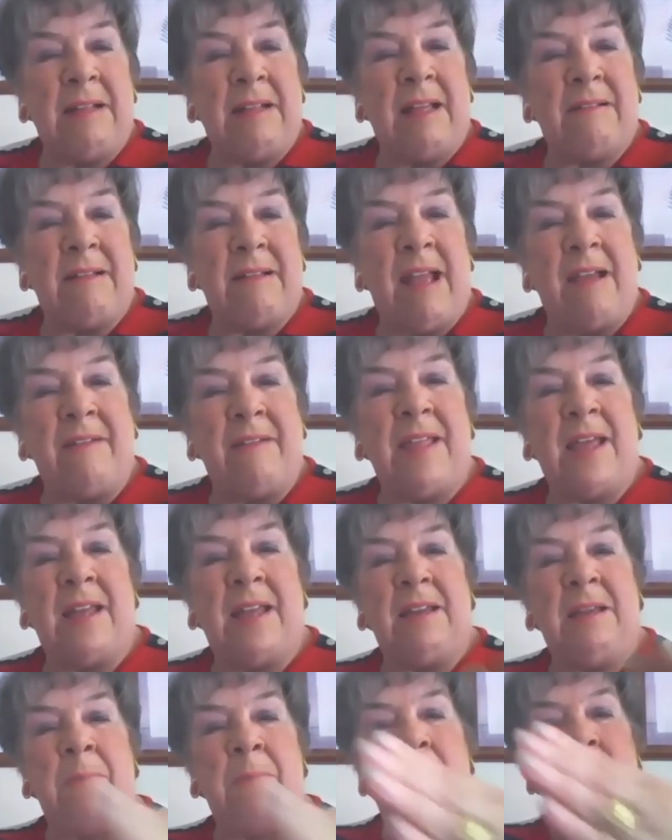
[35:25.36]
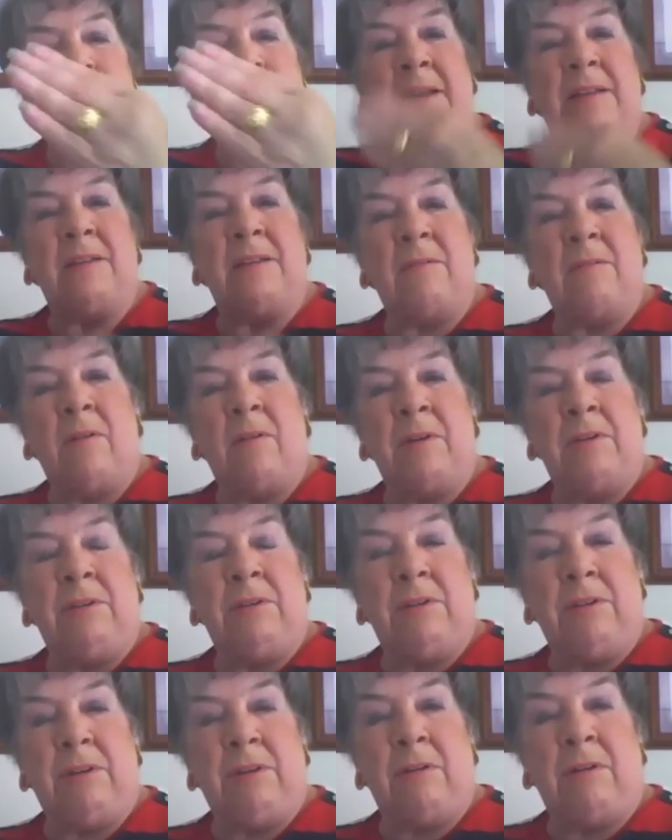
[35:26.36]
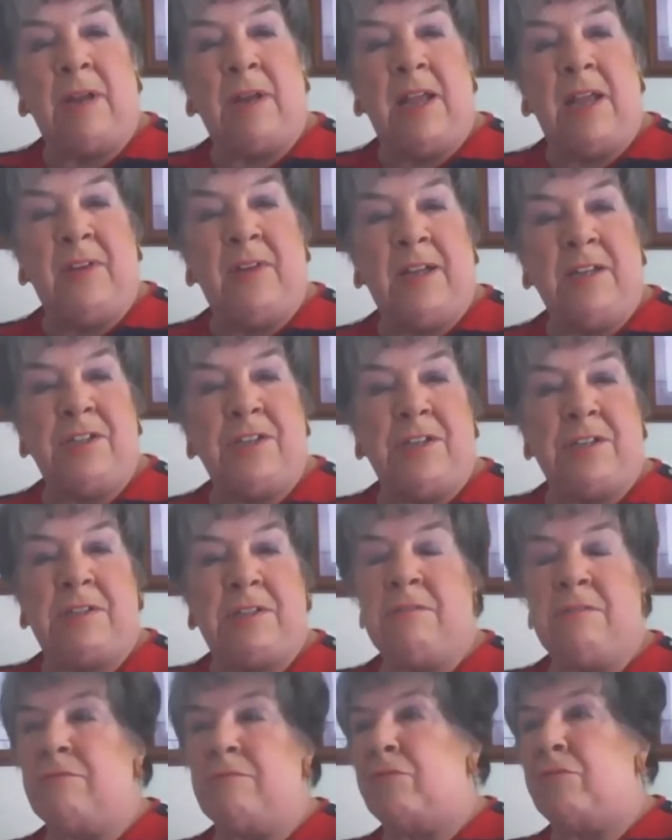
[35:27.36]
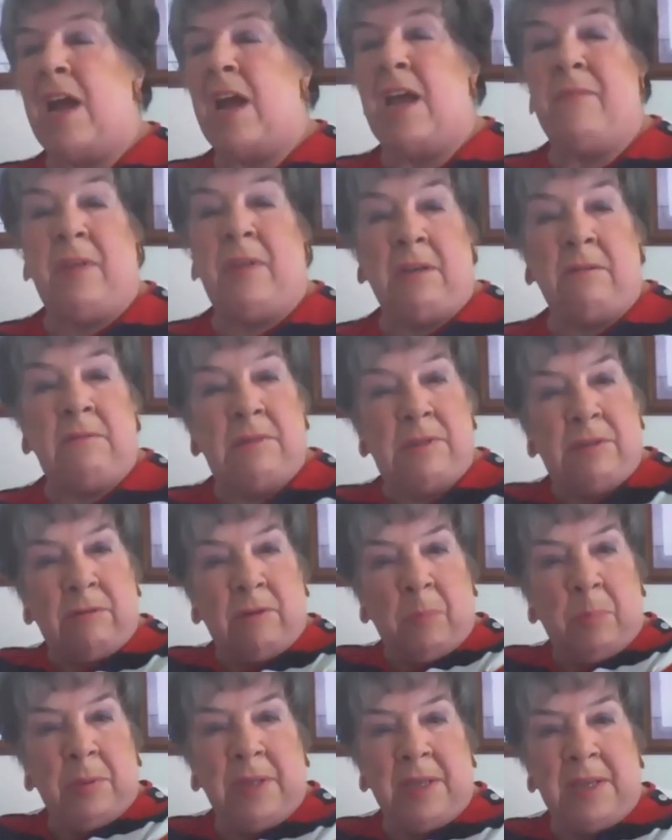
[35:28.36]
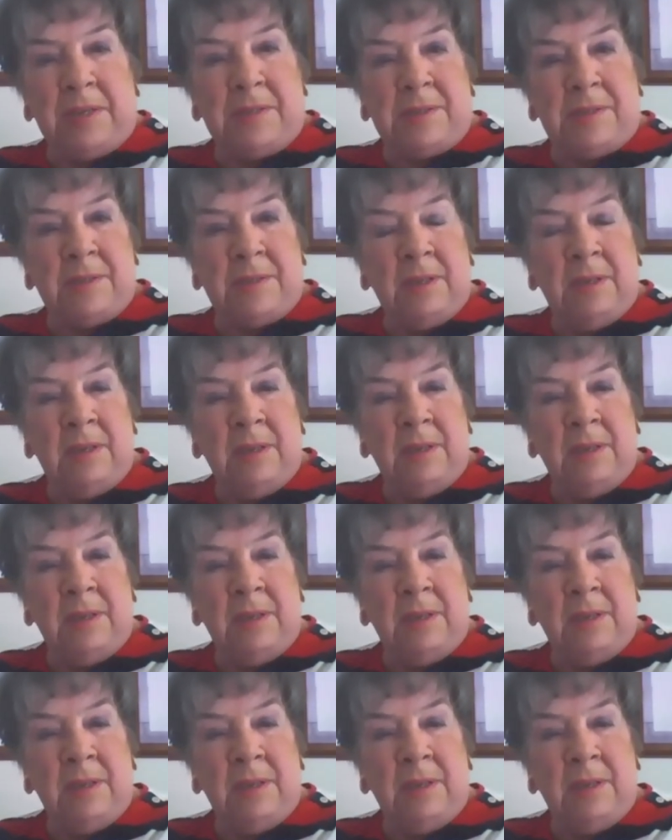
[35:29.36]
how that impacted on your life, not just driving to a place,